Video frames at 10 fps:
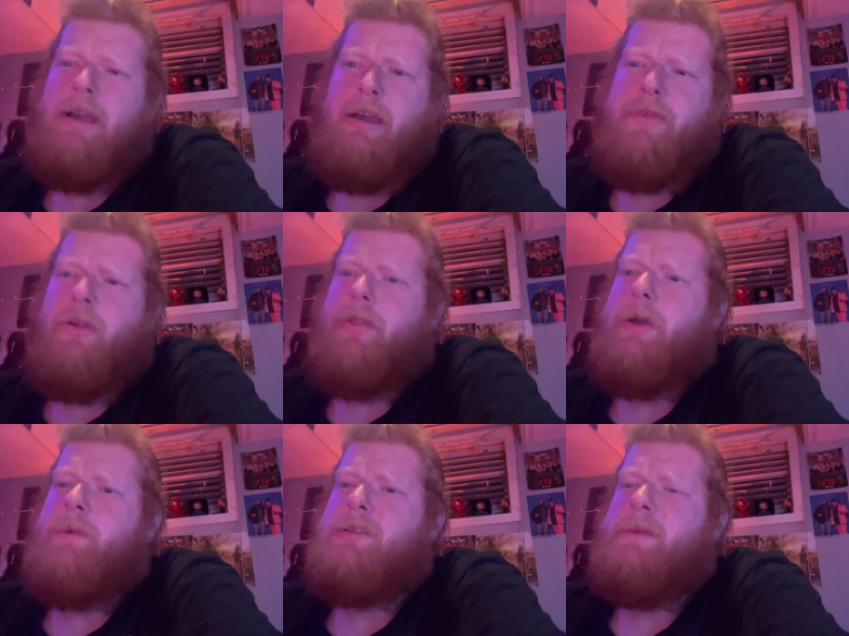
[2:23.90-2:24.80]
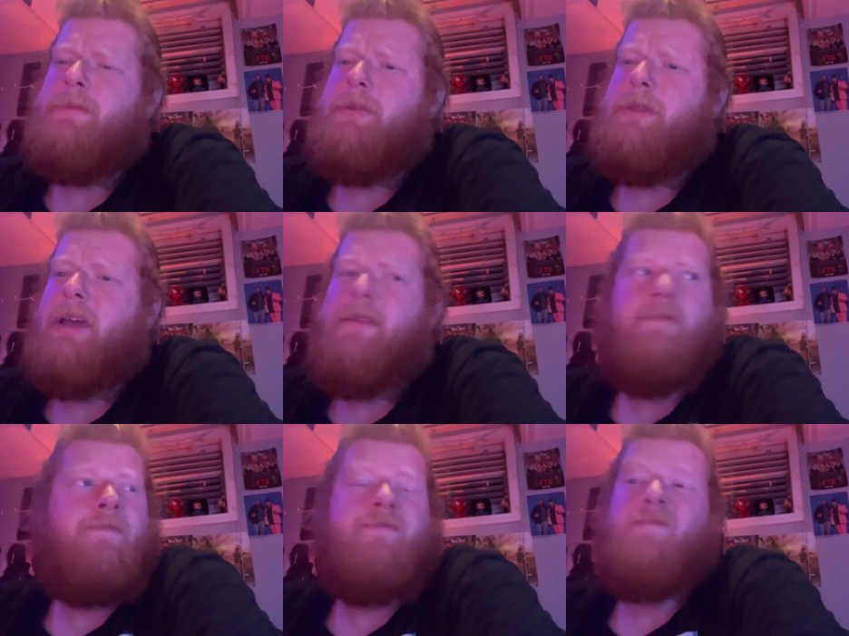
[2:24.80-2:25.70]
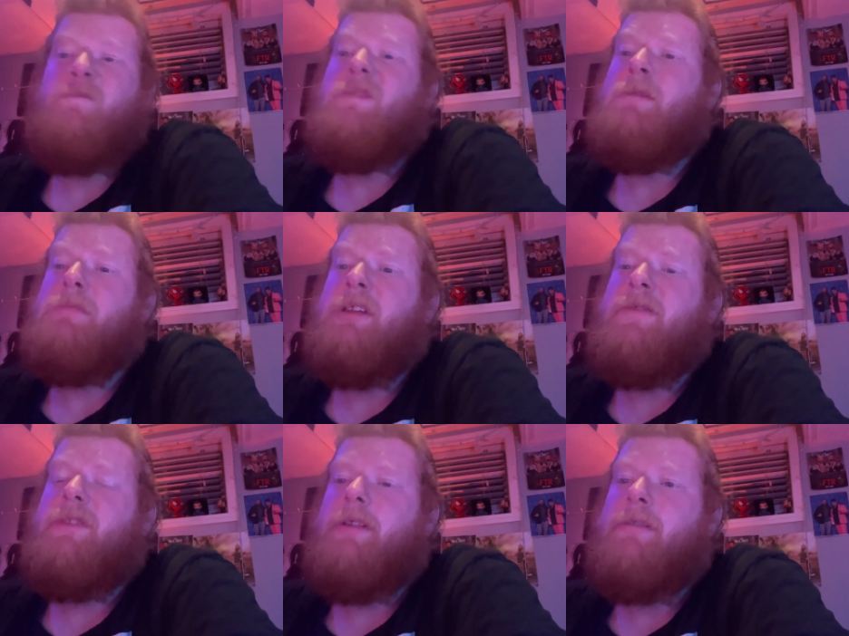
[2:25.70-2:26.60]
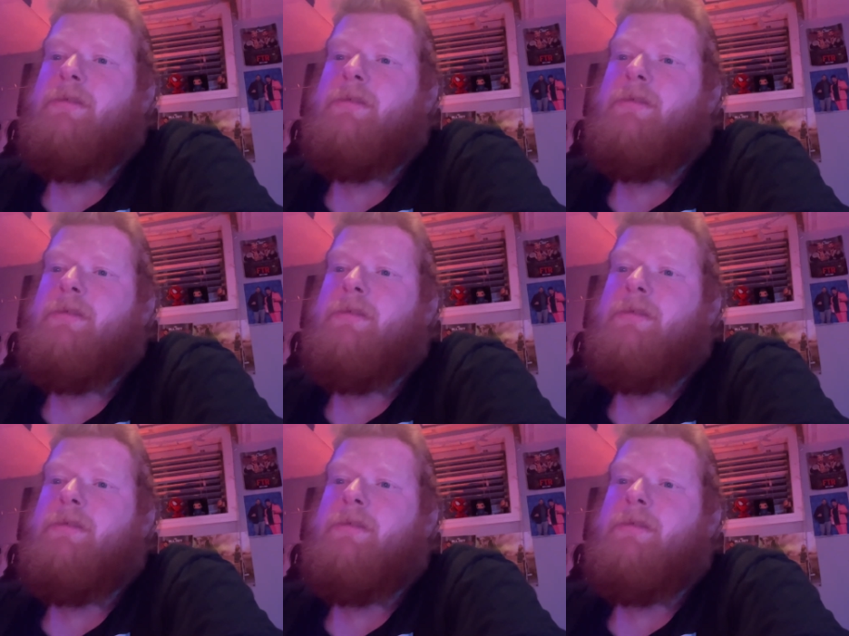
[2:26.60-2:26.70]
I thought that was something that they believed in.